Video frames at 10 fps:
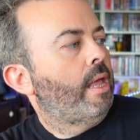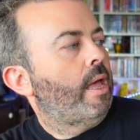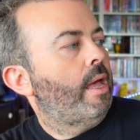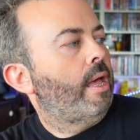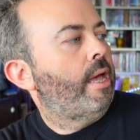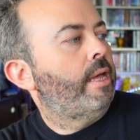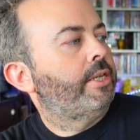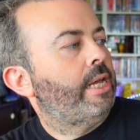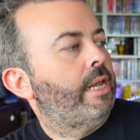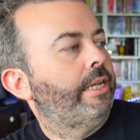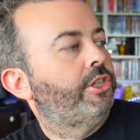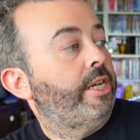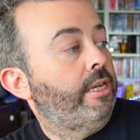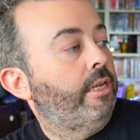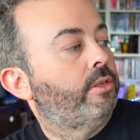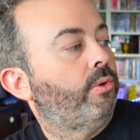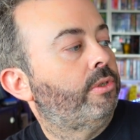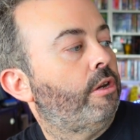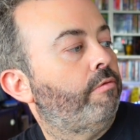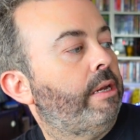Dalek Genius,
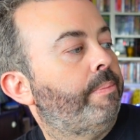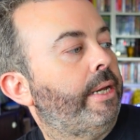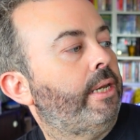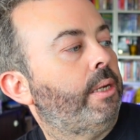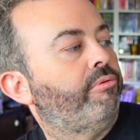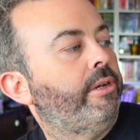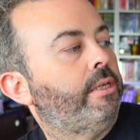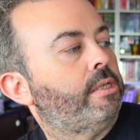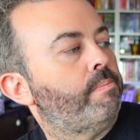also read by Nick Briggs.